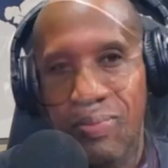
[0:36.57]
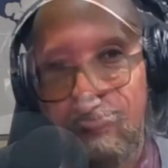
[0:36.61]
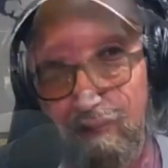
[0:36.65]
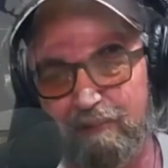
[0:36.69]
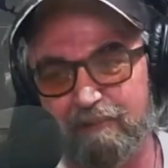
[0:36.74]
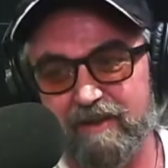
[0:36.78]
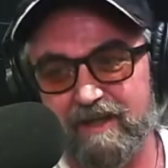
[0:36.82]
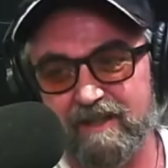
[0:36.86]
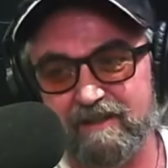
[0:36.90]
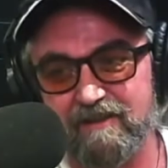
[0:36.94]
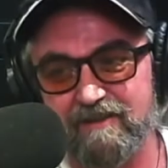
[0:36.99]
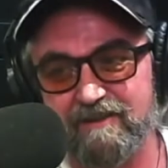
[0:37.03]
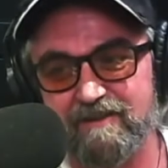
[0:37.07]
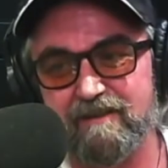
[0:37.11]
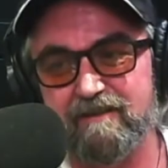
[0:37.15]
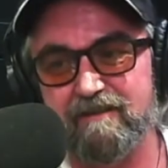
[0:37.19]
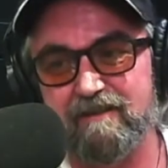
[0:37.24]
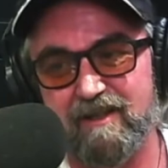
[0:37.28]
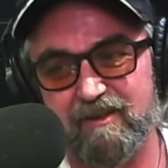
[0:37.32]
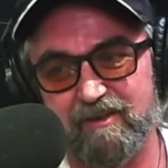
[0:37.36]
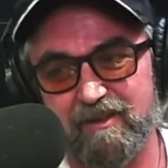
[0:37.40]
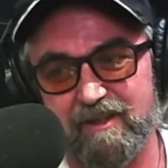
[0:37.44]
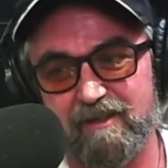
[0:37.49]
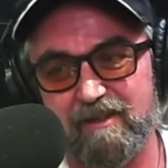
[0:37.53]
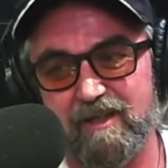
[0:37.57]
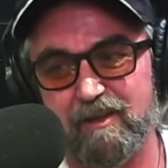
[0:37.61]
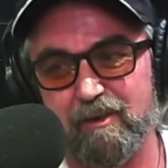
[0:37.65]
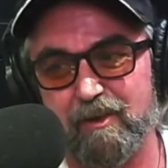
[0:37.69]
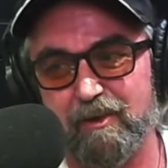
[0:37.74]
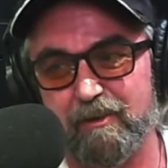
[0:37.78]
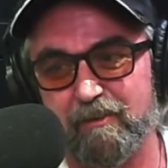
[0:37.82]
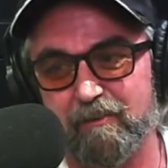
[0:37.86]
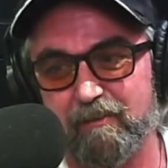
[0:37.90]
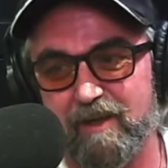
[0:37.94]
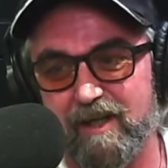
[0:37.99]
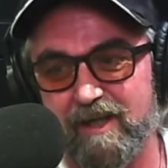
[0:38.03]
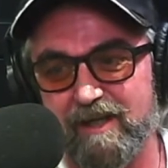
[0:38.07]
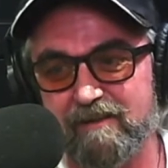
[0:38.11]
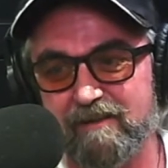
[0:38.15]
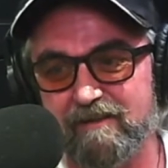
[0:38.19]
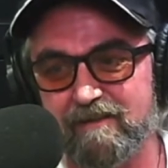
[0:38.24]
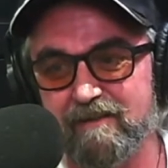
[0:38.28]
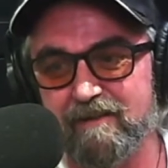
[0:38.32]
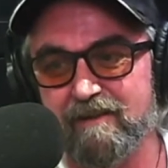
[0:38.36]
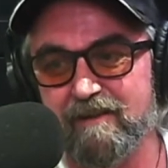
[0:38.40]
I practice it. I think I got it right.